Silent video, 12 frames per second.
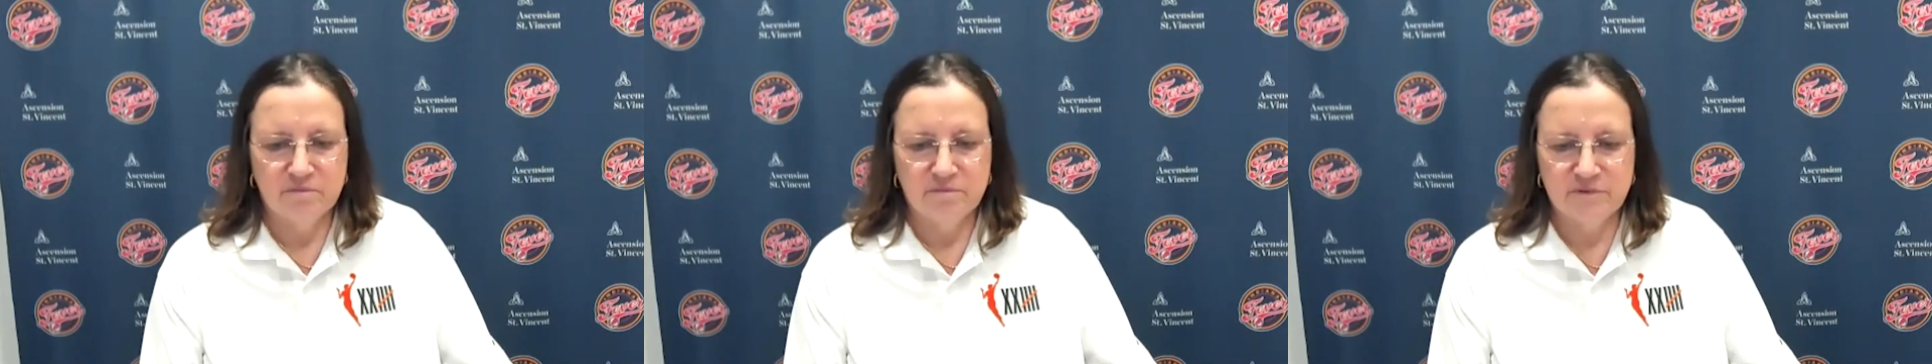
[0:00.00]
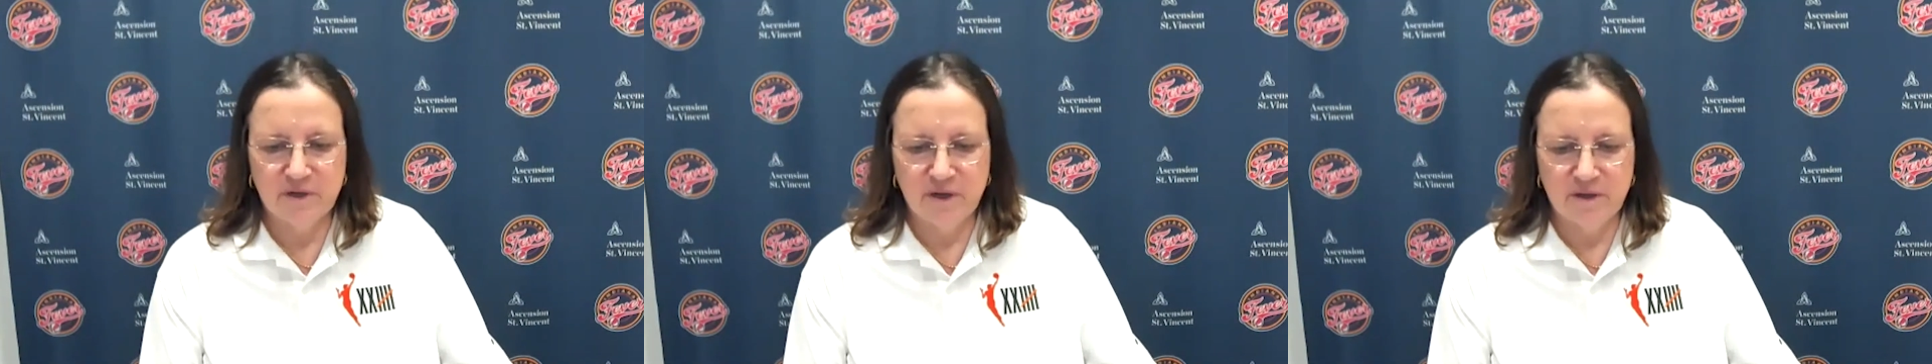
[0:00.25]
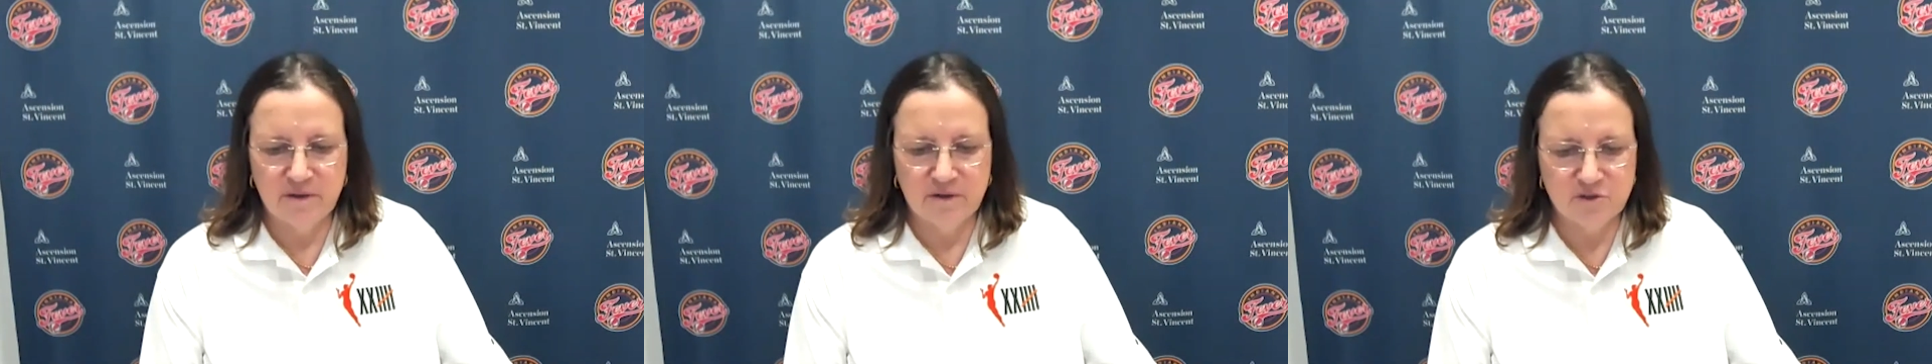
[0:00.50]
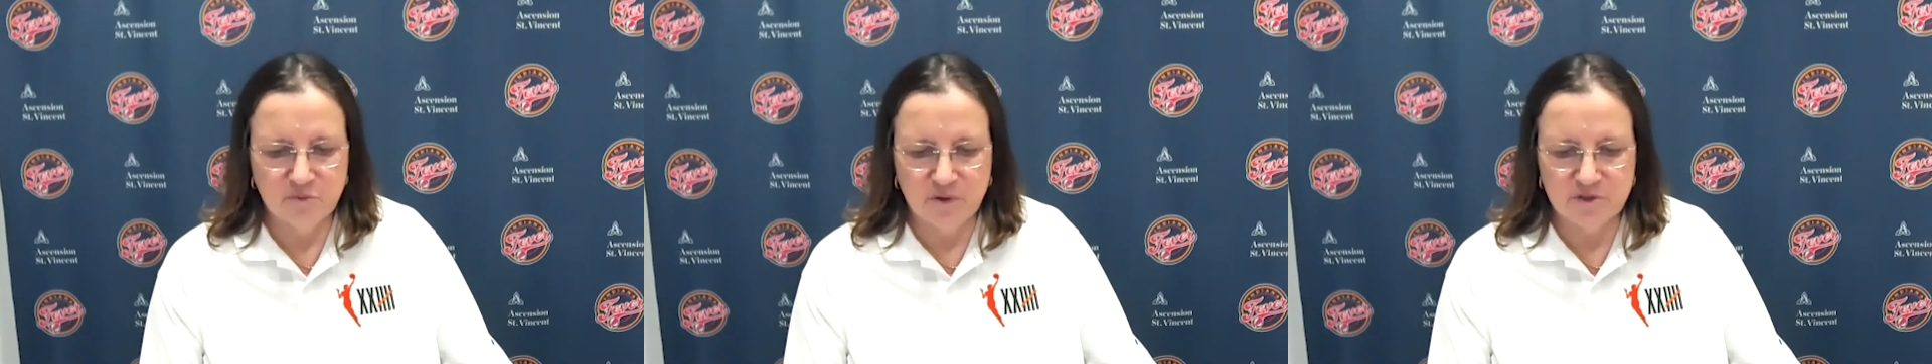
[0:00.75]
today than
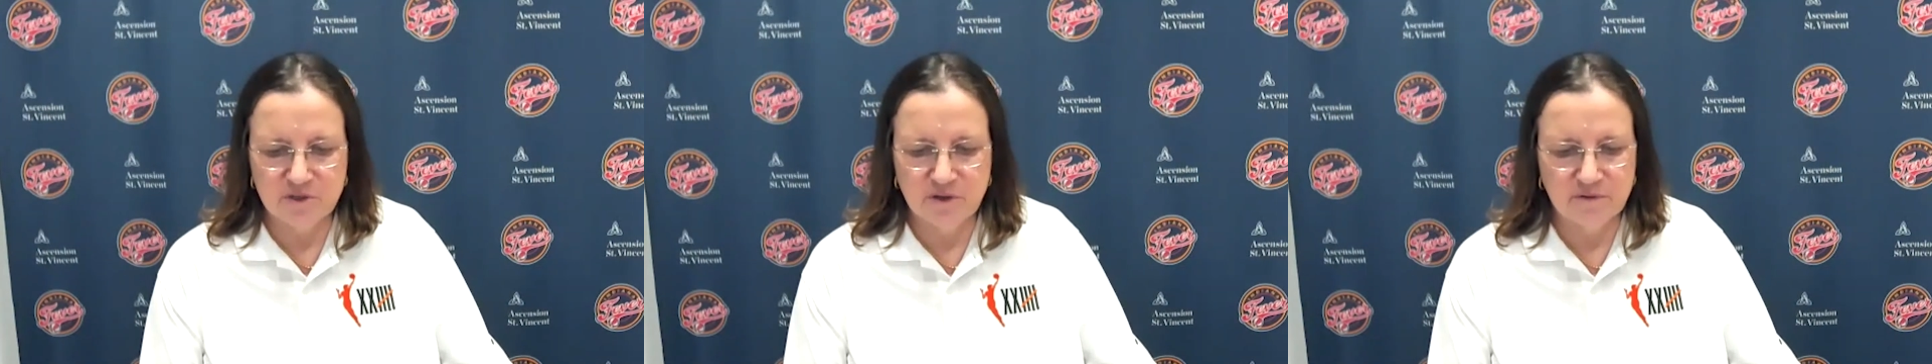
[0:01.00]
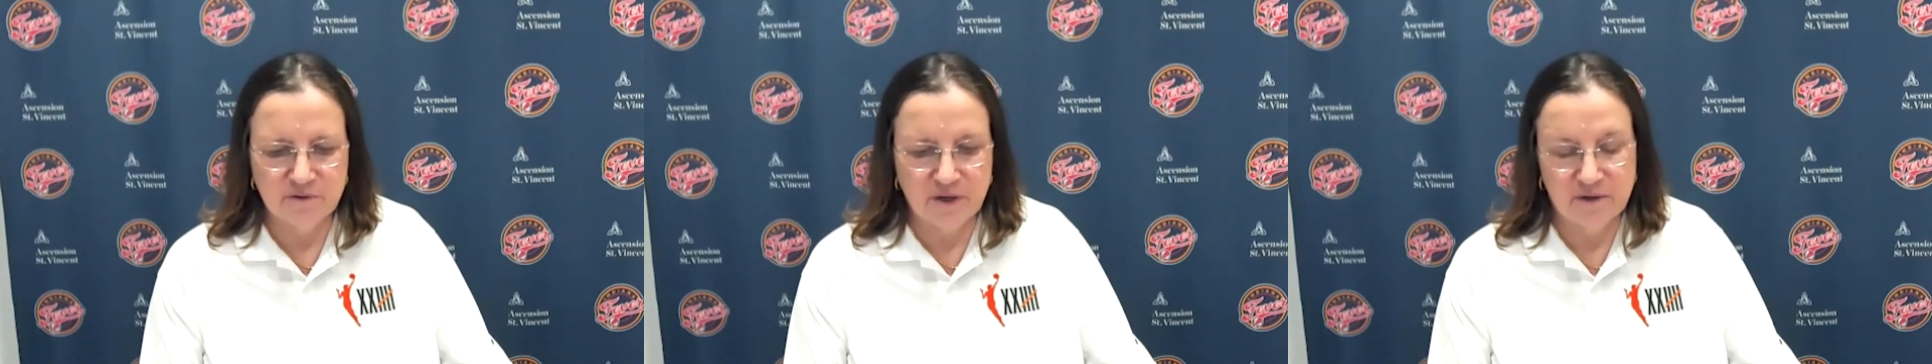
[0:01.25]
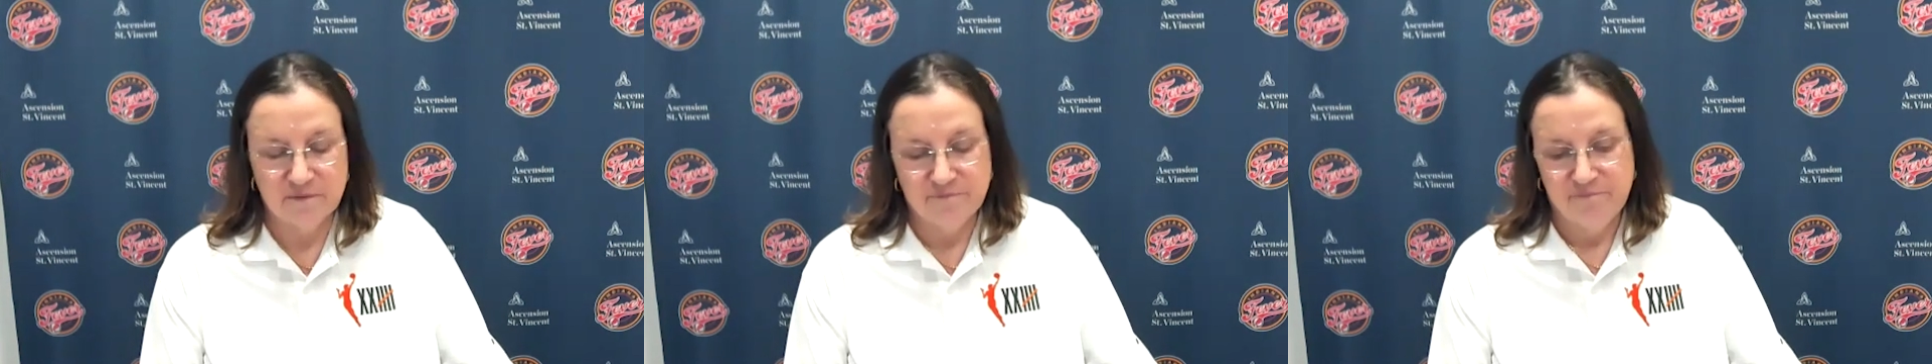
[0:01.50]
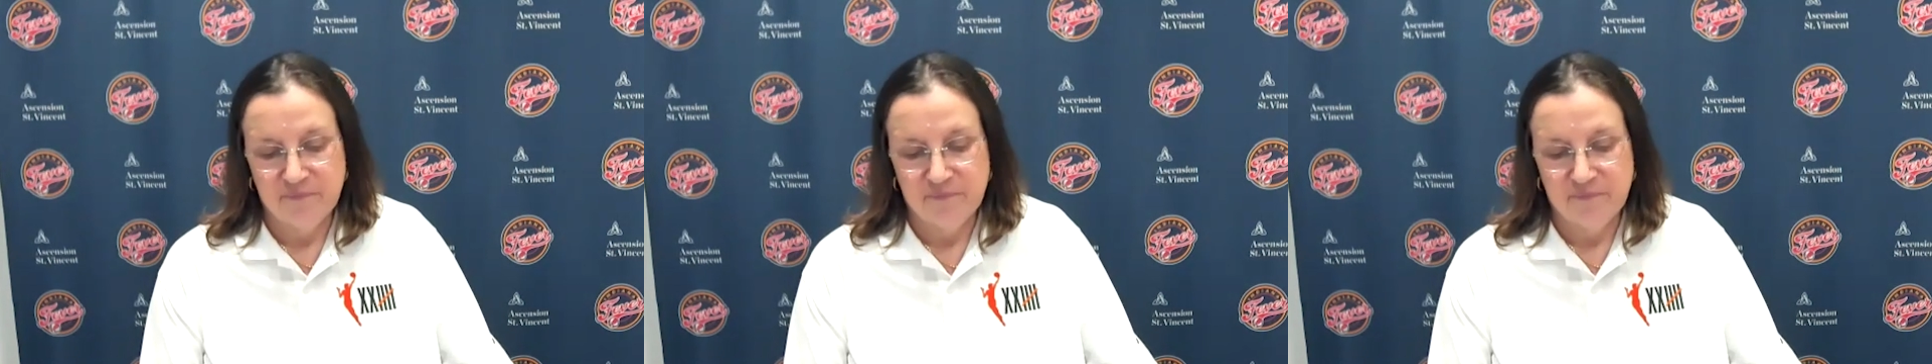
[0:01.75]
she was the other day.